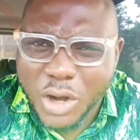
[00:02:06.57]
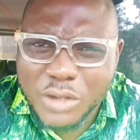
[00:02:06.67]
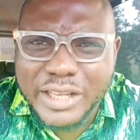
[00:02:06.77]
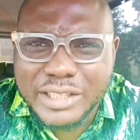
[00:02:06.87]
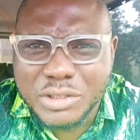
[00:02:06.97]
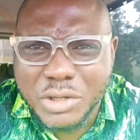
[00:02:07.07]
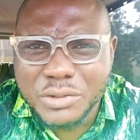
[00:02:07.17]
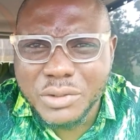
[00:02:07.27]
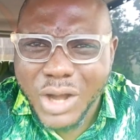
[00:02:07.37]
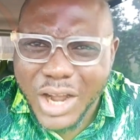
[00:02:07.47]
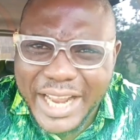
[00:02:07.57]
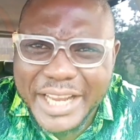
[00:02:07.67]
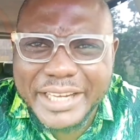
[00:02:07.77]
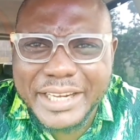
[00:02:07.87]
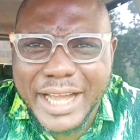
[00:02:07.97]
Osetigun. Oh
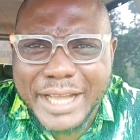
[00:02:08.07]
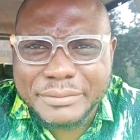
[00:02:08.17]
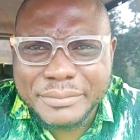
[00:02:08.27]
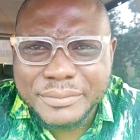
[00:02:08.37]
yeah, heal her.